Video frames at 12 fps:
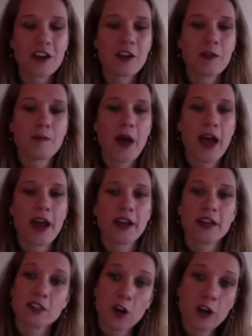but it's
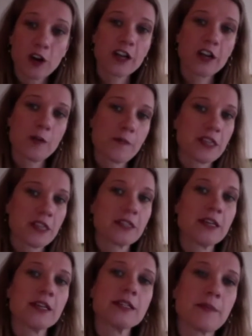hurting your
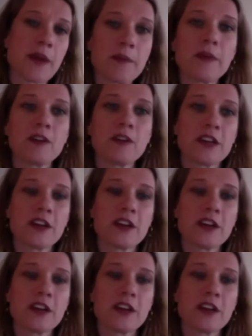business by building